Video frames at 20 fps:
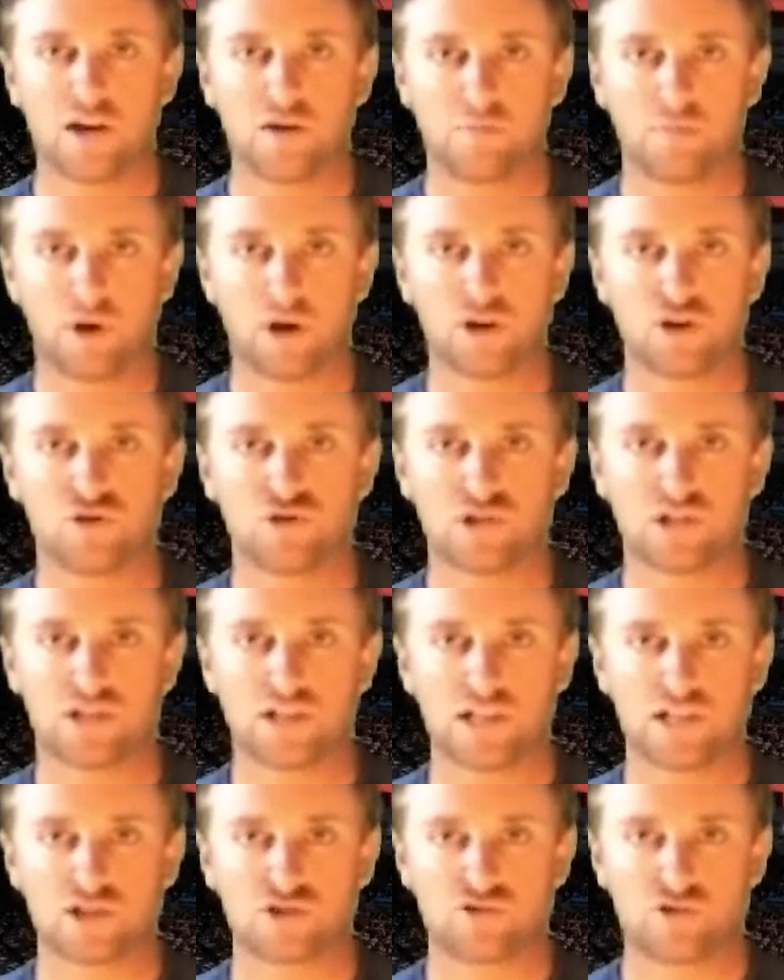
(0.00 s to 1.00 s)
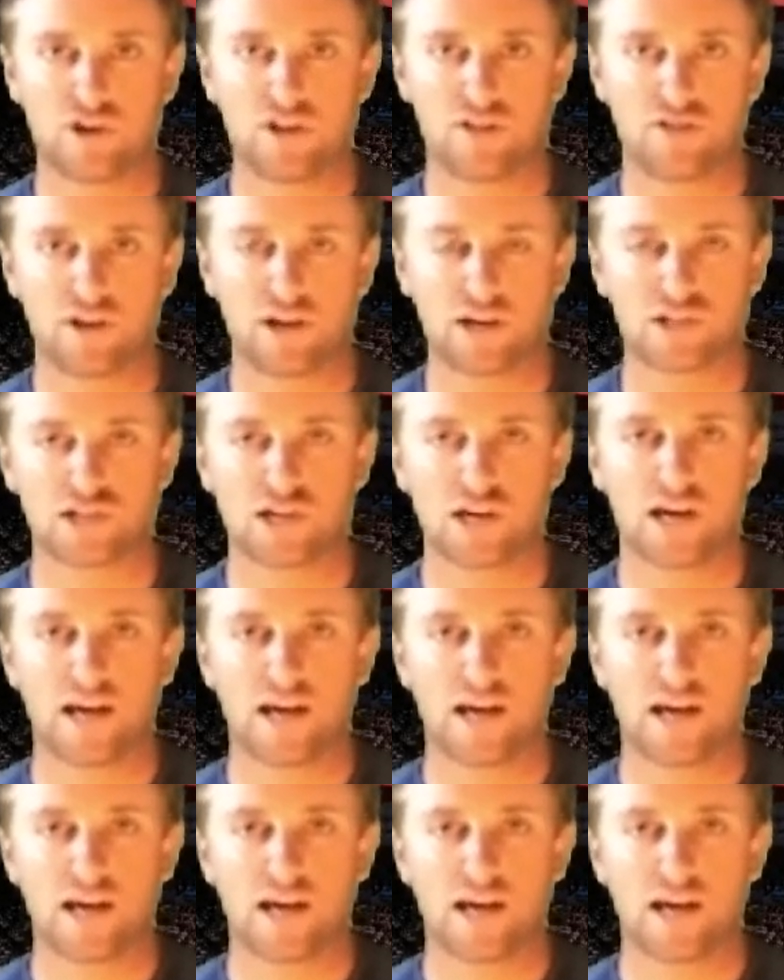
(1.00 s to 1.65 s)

by using these 3 things.